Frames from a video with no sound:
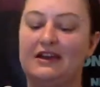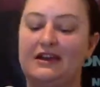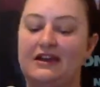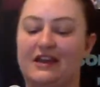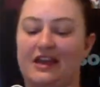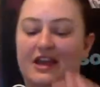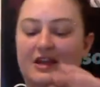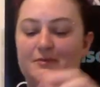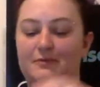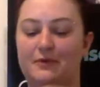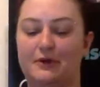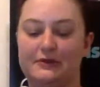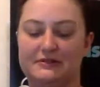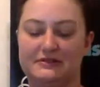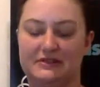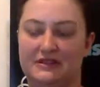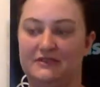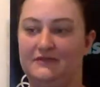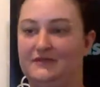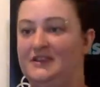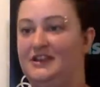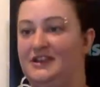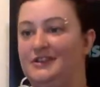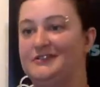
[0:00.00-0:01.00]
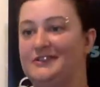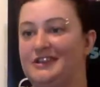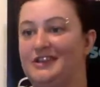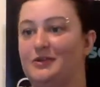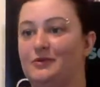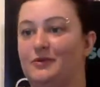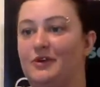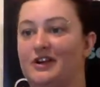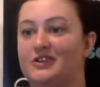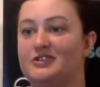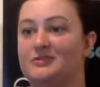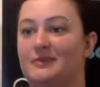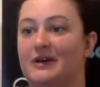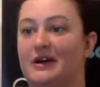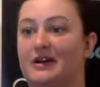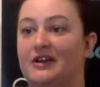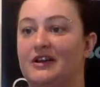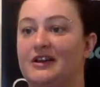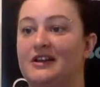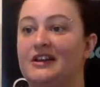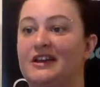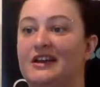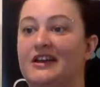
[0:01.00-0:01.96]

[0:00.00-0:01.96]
in most of the videos that you watch about it.